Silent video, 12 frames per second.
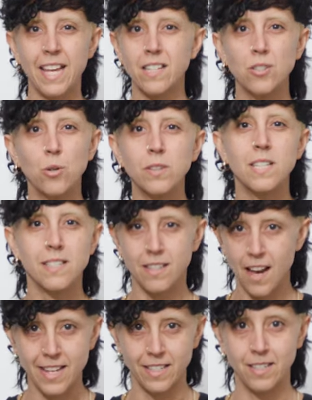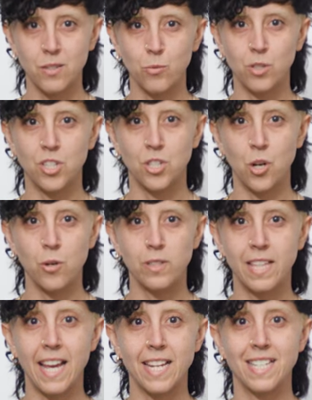They ignored the science, which
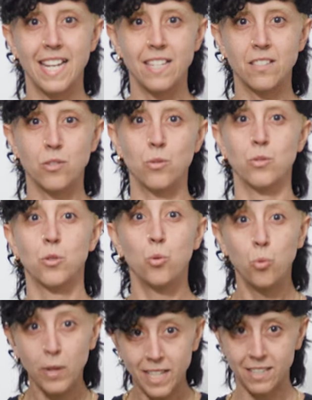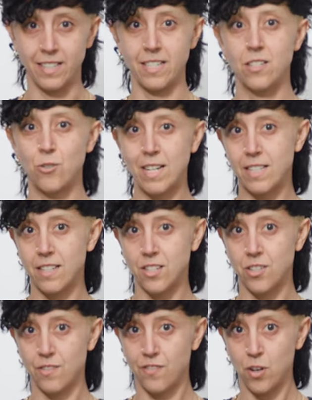showed they needed to quickly
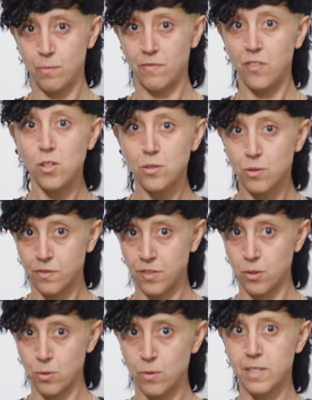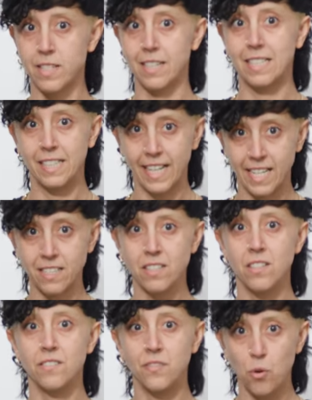transition from fossil fuels to clean,
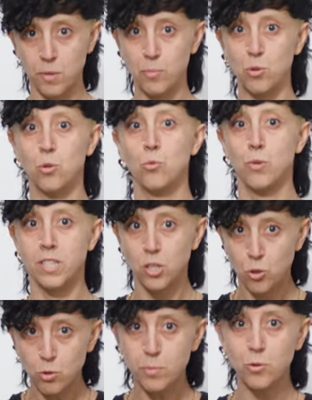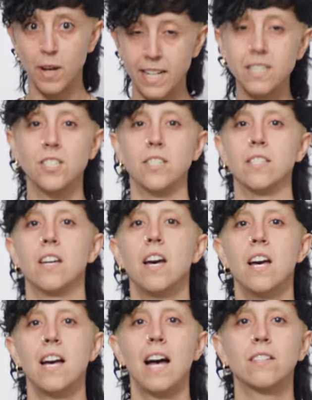affordable, renewable energy
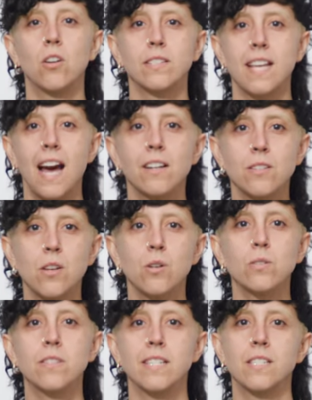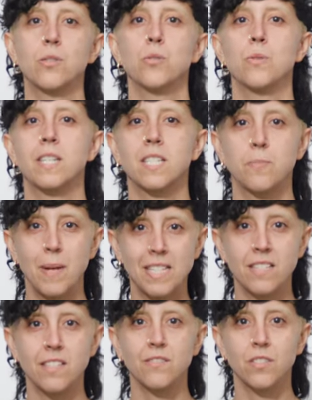and locked households into
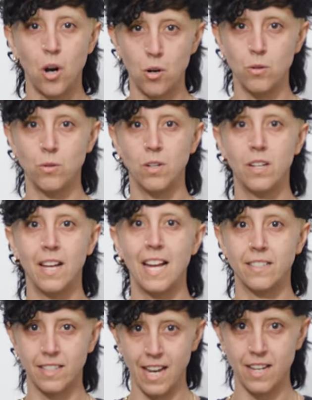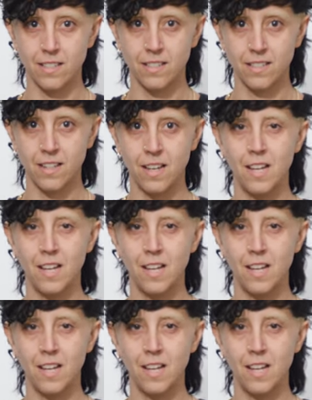expensive coal and gas.